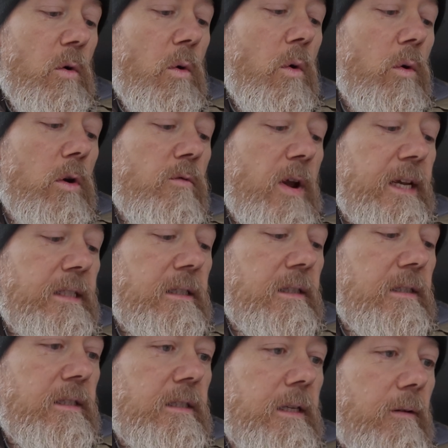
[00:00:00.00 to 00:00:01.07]
all the rest of
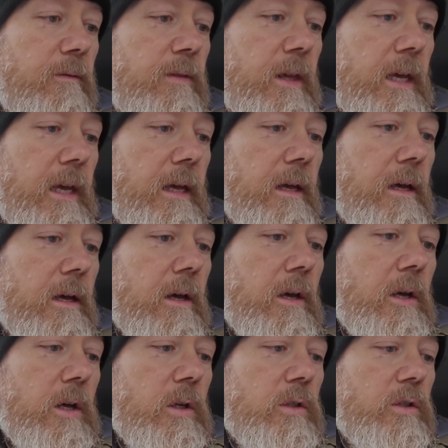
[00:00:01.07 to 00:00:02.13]
the stuff there.
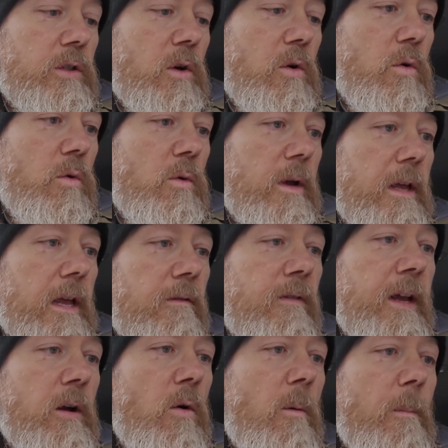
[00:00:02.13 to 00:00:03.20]
So if
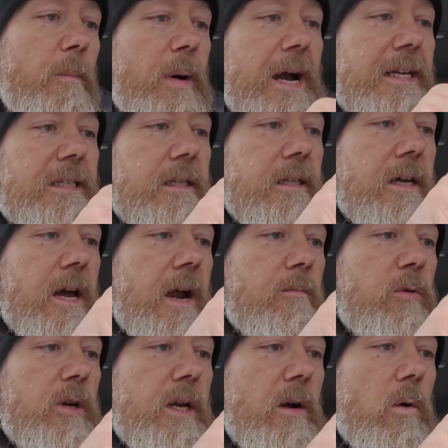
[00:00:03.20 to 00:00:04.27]
I go back to the
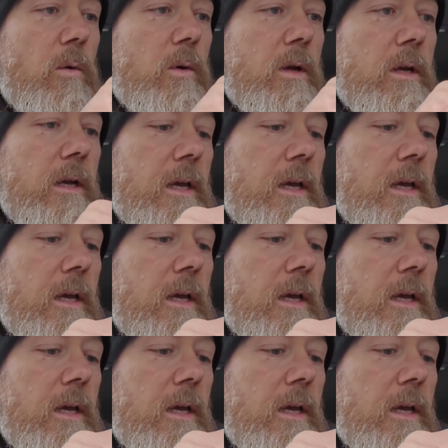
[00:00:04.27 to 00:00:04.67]
camera now,